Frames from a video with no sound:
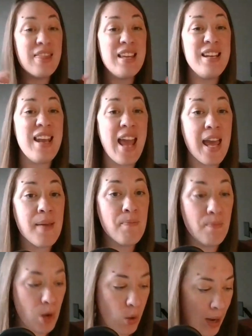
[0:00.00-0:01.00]
The
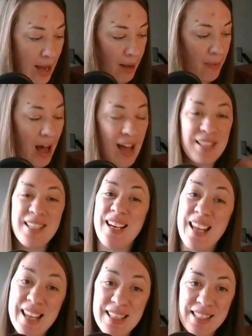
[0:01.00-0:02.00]
name Moab, I
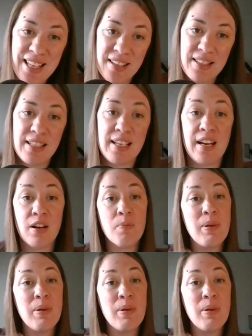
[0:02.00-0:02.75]
said incest here,